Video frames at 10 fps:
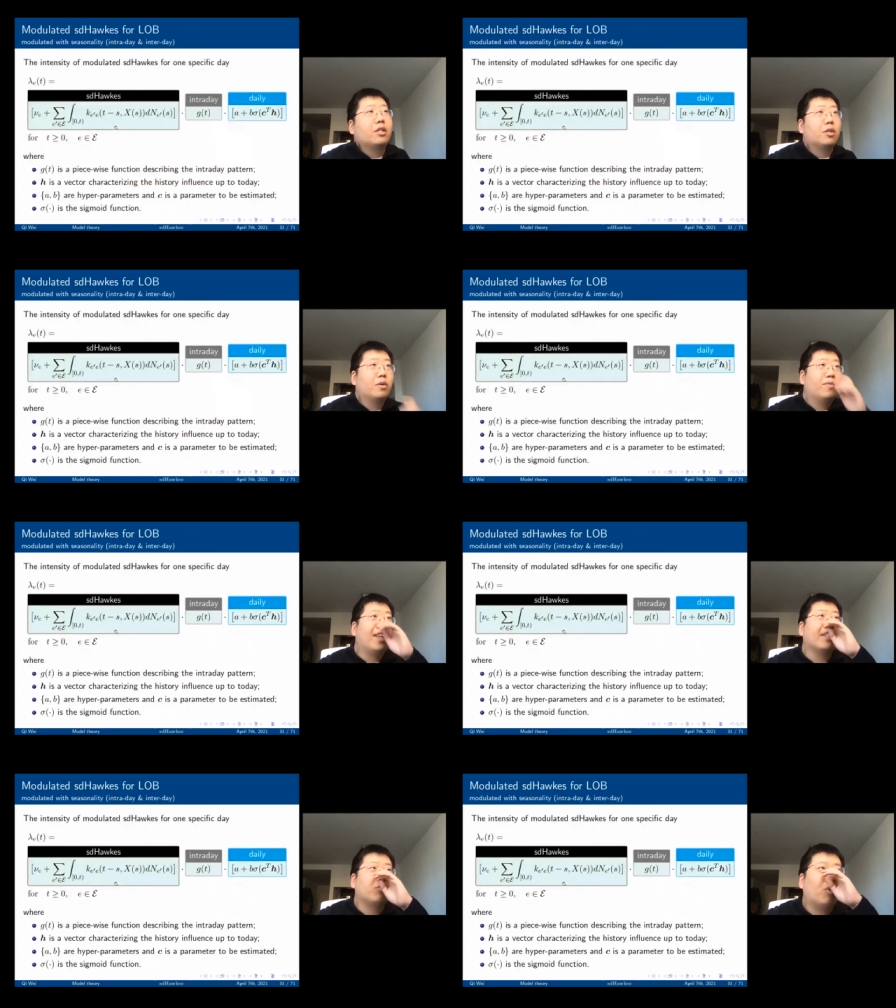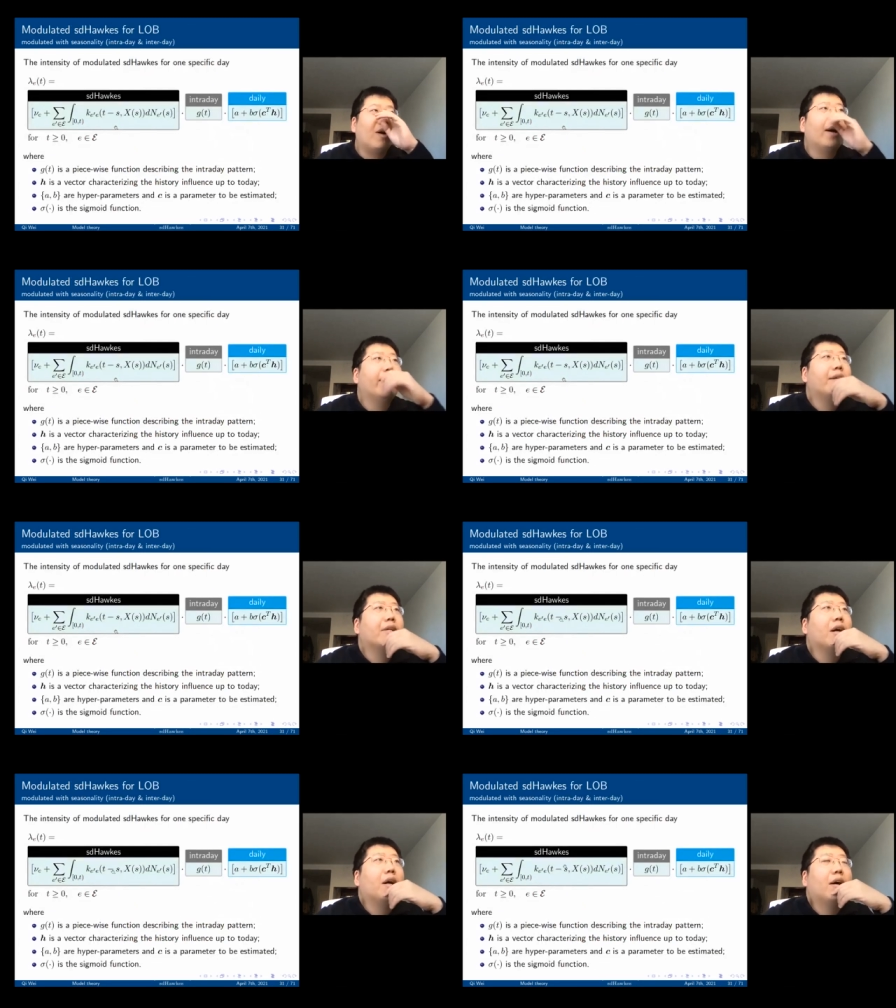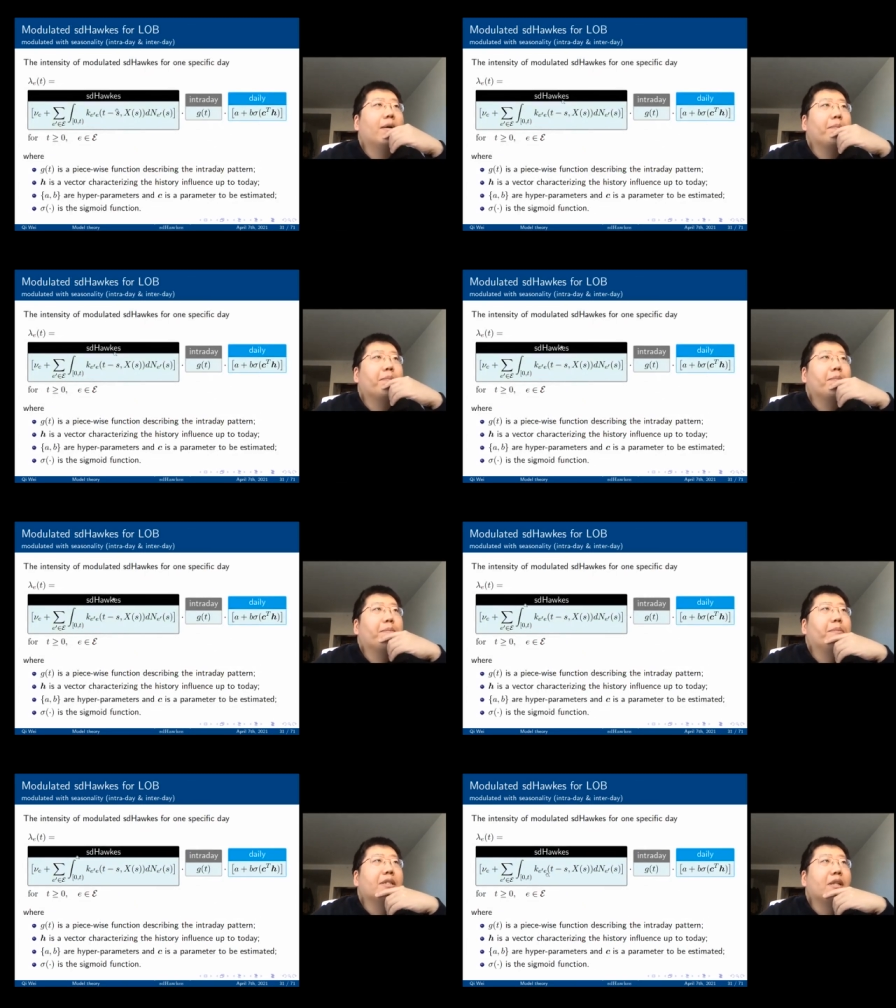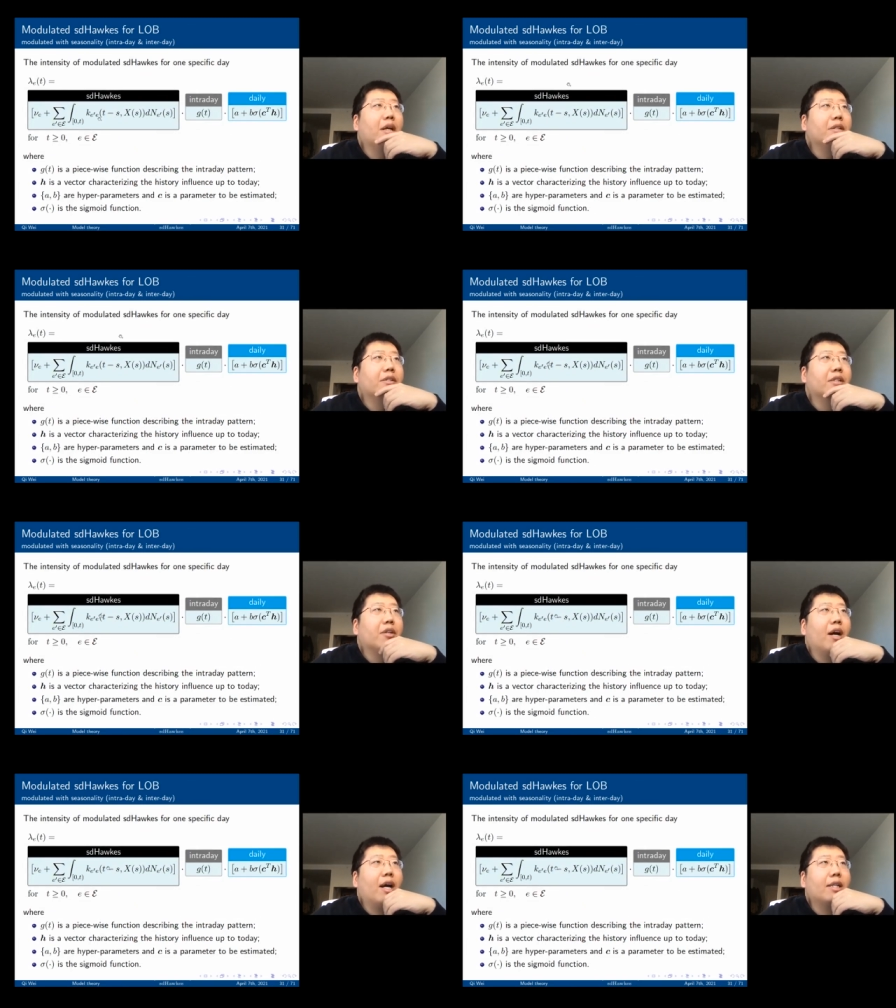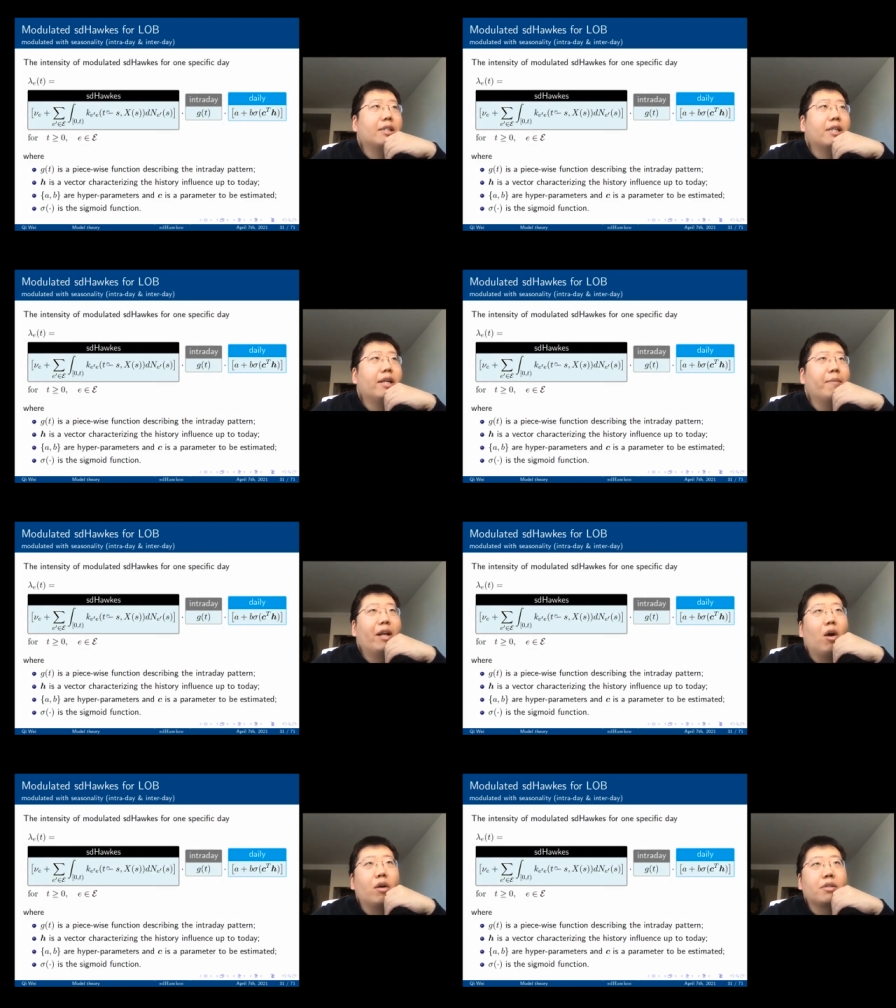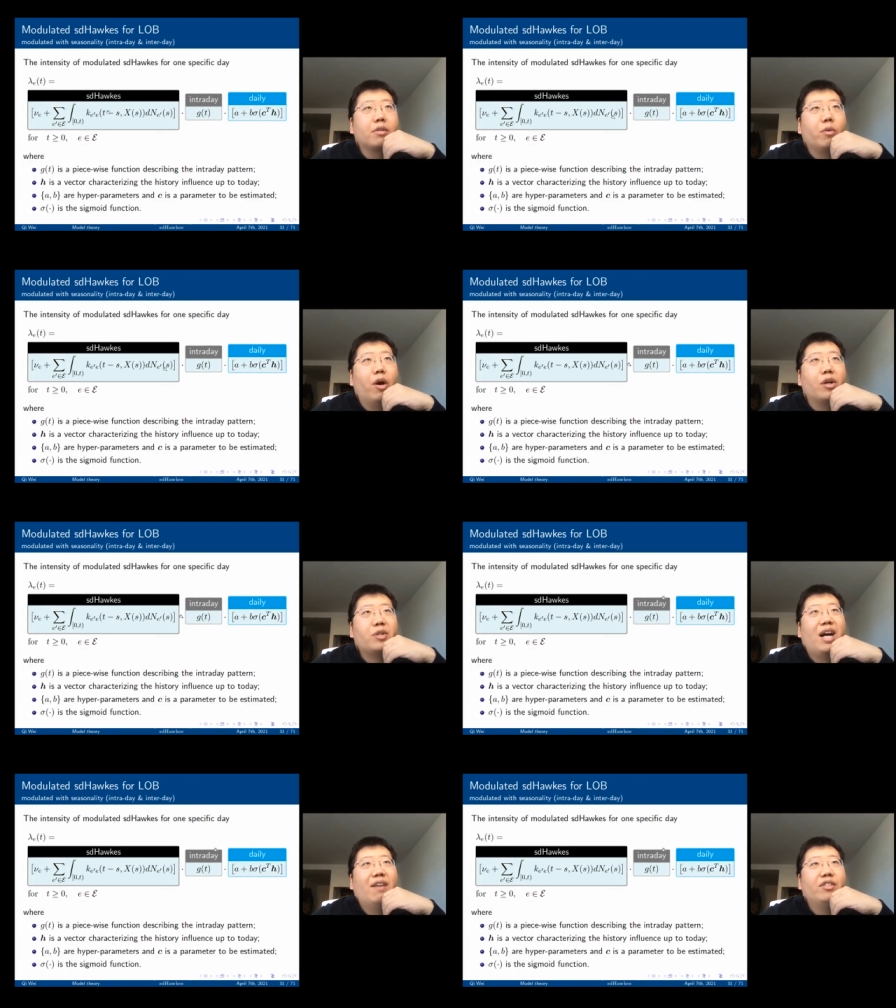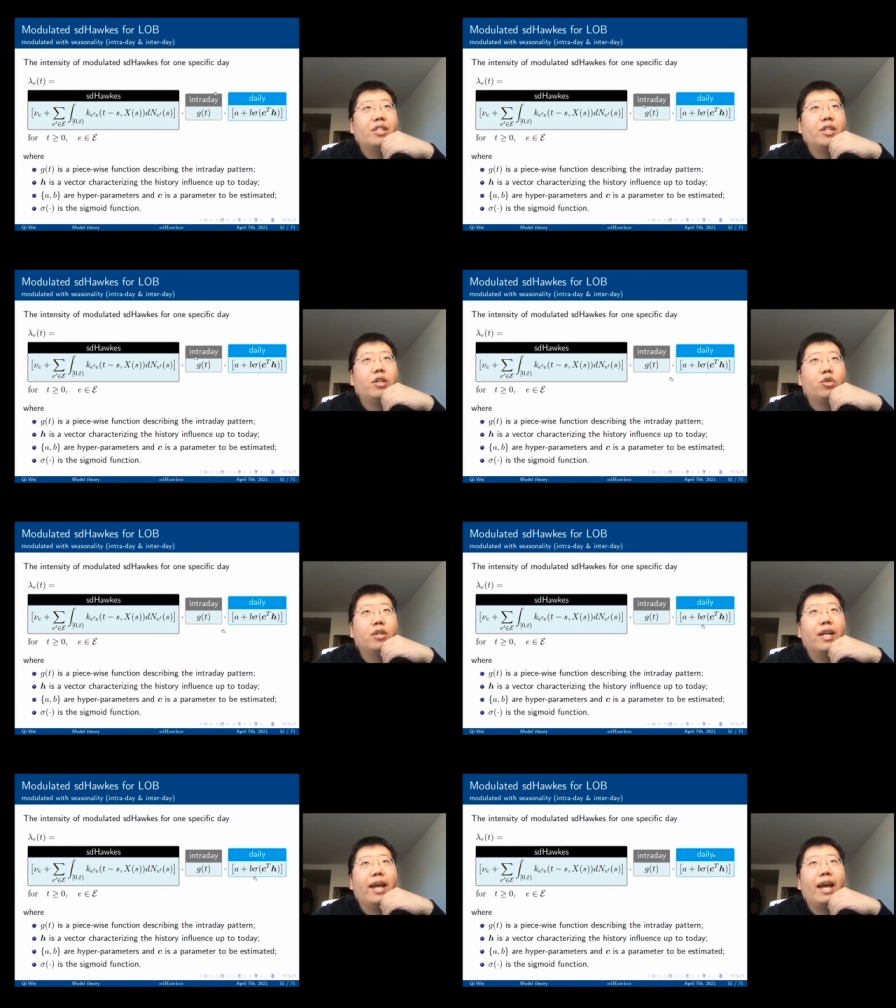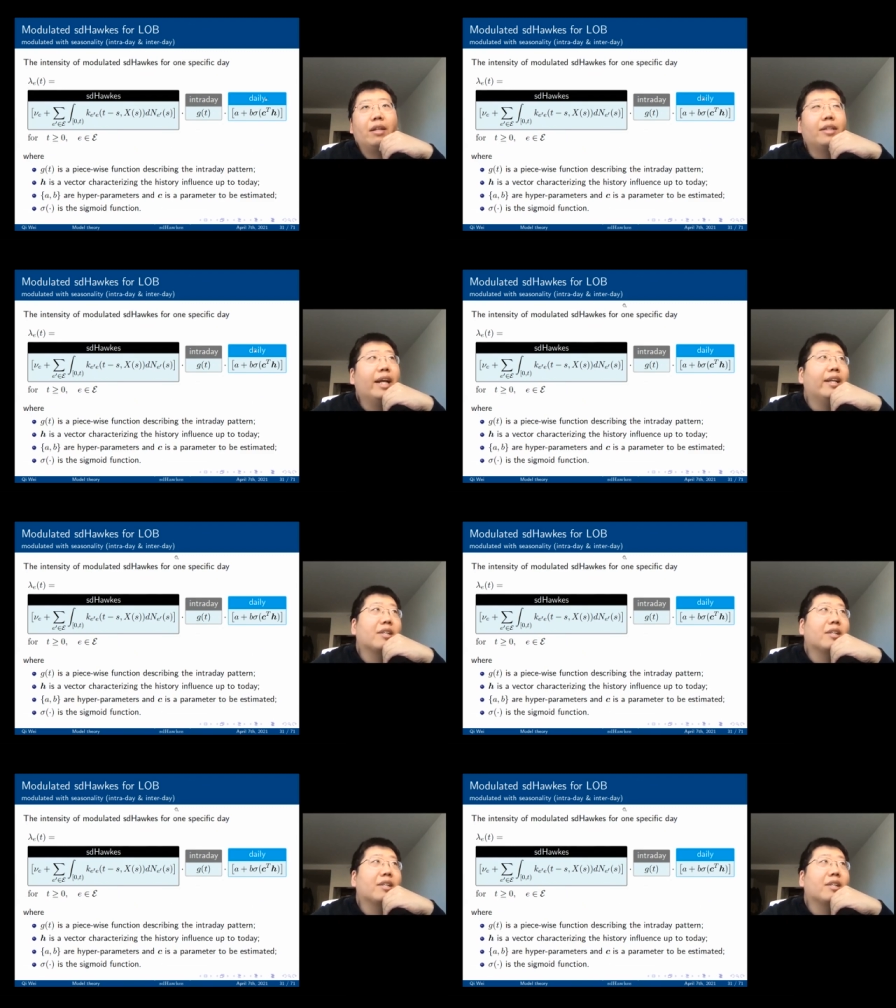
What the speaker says: So that's why besides this state-dependent Hawkes, we also have this intraday and daily.